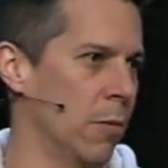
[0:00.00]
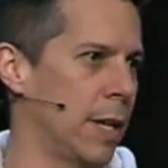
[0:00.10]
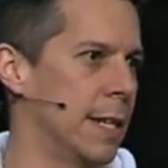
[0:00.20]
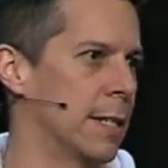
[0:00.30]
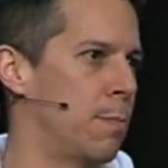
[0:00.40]

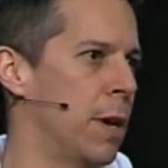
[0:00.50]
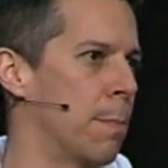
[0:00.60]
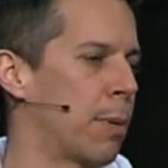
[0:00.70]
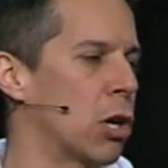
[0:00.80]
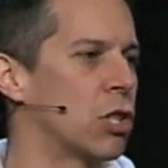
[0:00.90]
He has been
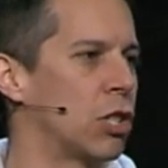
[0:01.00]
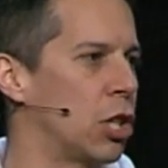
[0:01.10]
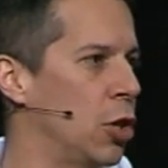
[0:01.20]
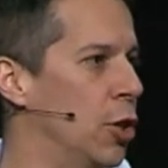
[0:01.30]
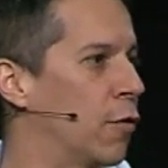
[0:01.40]

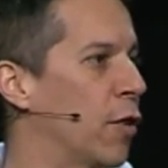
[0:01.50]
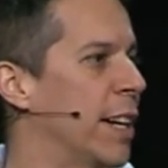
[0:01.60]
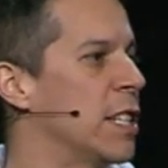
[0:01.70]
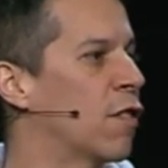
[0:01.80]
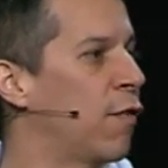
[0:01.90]
persecuted for
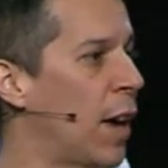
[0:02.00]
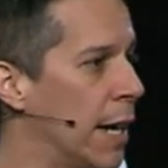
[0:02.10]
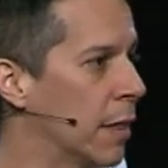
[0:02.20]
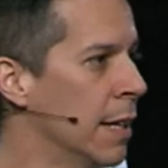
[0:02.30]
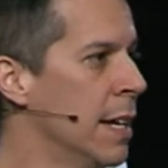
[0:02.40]
his
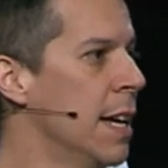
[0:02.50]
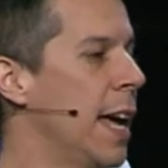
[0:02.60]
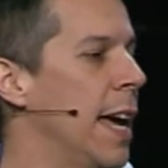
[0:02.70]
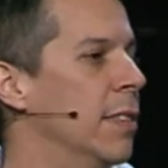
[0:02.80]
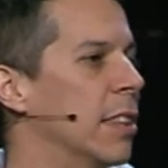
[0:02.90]
faith
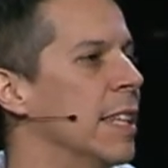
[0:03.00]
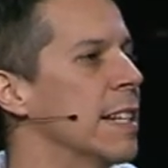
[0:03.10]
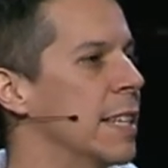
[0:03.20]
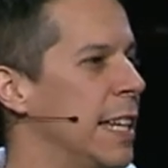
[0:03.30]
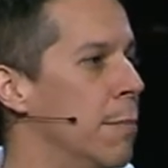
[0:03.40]
and the
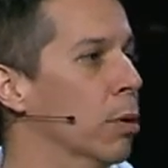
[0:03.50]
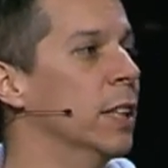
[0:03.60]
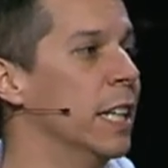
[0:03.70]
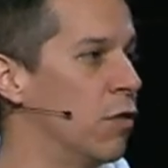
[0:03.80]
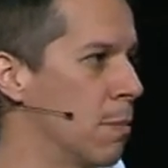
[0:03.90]
things that he
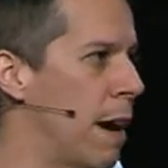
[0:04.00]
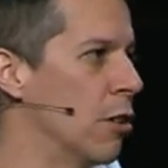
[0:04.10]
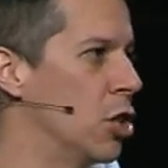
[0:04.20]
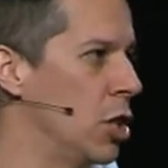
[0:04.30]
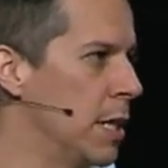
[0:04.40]
believes
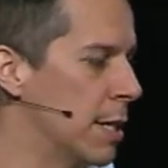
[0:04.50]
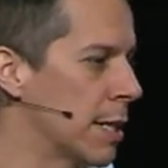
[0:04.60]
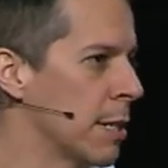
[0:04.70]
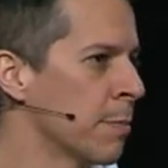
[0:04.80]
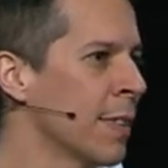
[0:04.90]
about
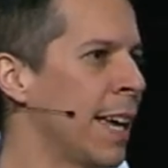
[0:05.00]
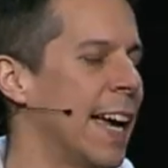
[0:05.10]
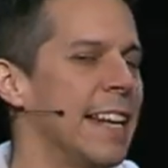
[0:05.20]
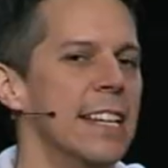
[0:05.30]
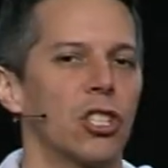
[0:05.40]
Jesus.
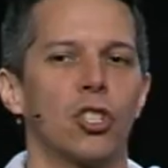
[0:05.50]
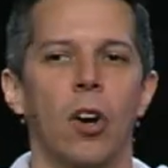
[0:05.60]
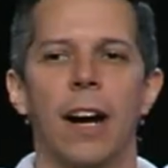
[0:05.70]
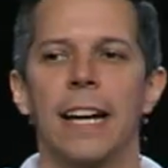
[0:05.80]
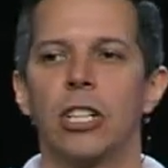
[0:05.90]
And he is
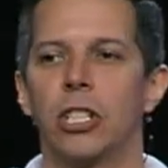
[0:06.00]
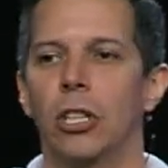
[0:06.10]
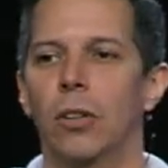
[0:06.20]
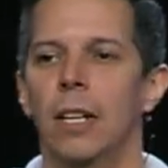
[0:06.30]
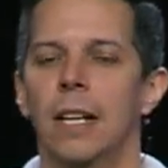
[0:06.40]
trying
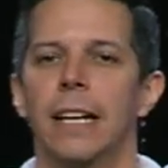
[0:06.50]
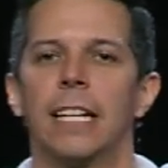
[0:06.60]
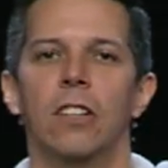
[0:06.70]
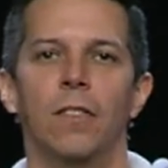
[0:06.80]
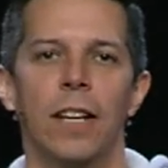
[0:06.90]
to
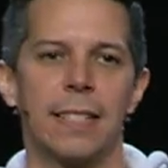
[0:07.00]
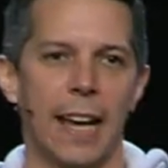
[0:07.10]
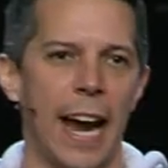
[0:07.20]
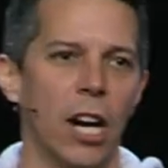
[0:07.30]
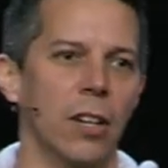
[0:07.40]
convince
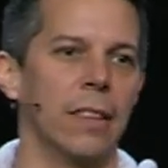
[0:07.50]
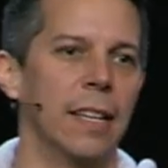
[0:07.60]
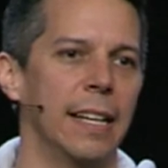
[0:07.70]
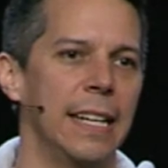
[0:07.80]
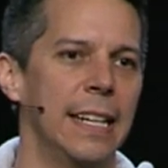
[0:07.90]
Herod
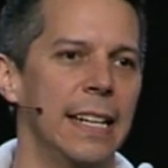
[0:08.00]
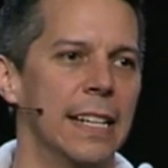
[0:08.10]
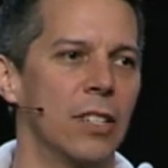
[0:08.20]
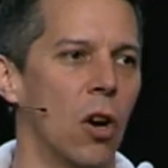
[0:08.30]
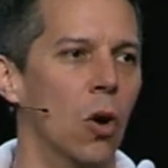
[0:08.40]
that he
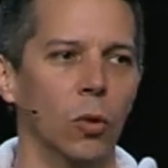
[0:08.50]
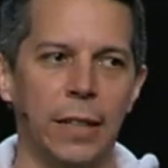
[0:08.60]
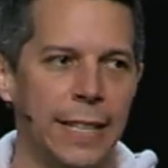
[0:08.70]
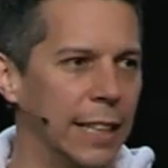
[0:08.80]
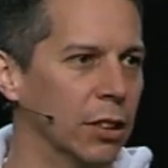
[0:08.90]
is
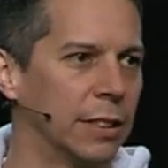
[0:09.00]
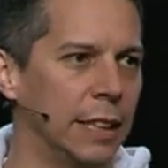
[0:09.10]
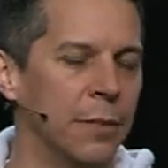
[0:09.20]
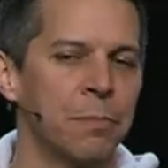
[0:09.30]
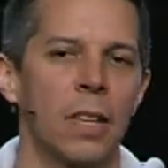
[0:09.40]
only
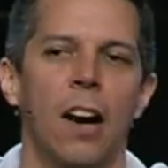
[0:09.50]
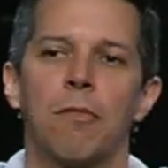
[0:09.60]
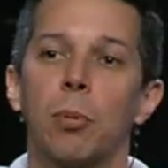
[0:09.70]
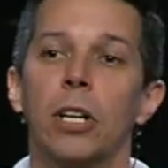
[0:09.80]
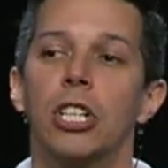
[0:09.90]
guilty
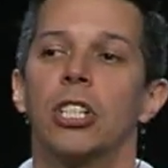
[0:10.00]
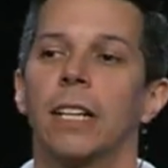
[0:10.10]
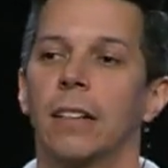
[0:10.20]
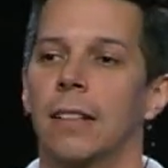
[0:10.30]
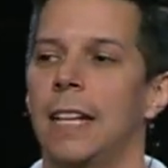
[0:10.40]
of
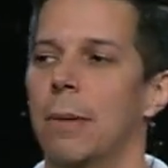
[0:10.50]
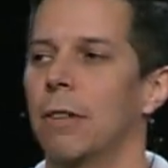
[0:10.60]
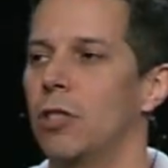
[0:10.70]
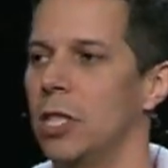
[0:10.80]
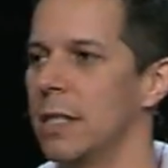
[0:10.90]
preaching the name
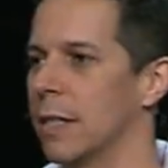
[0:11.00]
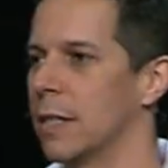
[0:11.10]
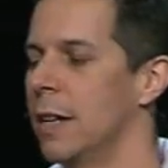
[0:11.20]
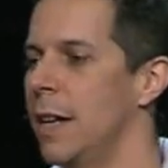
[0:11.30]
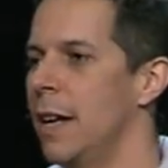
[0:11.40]
of
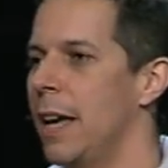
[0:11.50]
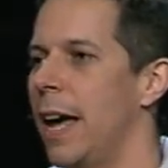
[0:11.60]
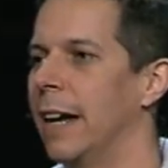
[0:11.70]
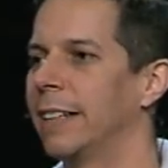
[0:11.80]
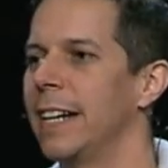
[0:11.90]
Jesus.
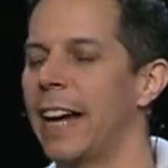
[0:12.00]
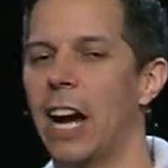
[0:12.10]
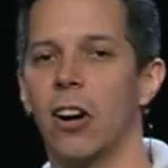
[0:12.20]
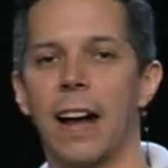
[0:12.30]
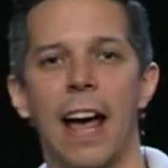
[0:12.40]
And King
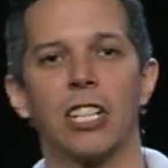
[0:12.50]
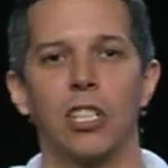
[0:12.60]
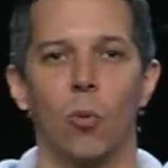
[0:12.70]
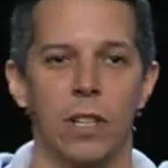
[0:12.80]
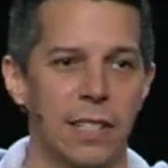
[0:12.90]
Herod
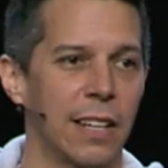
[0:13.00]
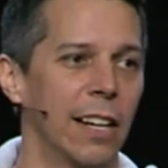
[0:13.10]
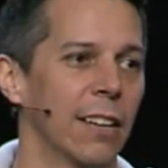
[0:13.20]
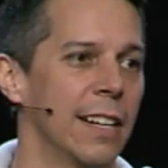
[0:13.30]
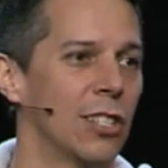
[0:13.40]
actually wants to
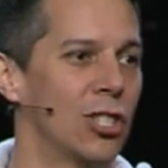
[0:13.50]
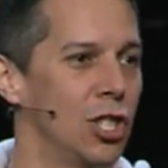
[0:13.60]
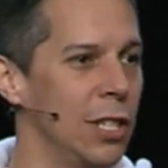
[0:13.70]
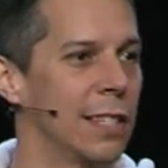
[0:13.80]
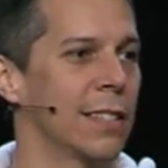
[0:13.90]
hear his
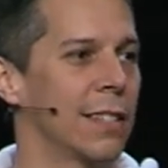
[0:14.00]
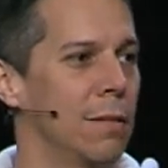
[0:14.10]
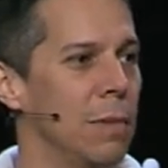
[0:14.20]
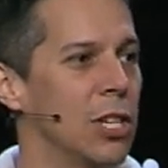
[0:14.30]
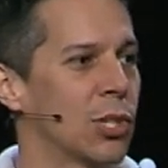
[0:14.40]
Jesus
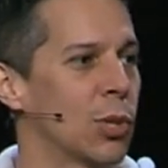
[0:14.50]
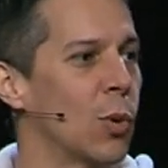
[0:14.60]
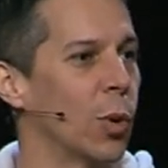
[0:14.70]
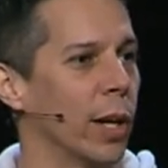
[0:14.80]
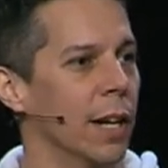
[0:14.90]
and me
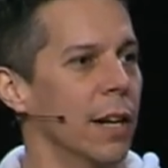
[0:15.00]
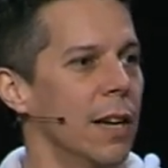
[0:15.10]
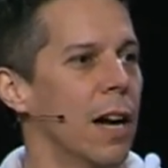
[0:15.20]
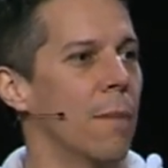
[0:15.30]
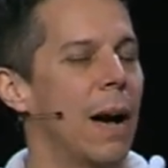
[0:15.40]
story
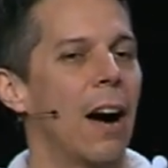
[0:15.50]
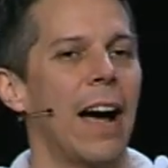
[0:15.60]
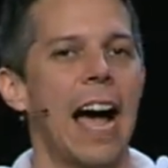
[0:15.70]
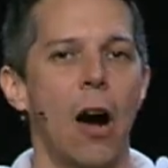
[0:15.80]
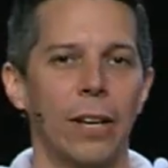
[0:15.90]
about
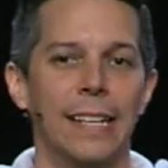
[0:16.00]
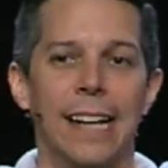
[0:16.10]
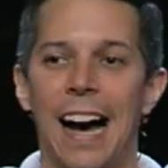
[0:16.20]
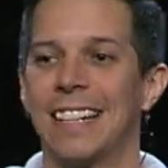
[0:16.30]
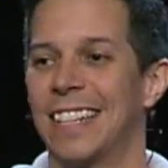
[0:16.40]
how he
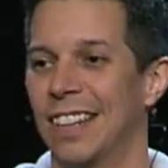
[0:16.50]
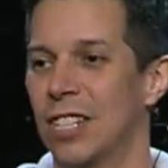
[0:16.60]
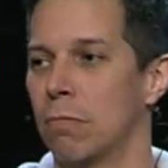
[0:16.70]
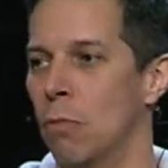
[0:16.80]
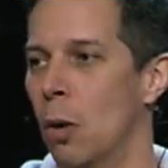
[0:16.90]
got to
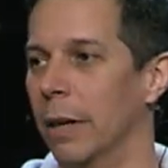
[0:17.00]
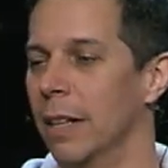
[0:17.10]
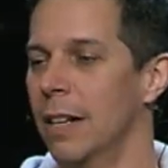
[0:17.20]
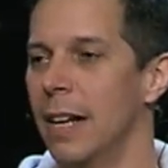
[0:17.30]
this moment.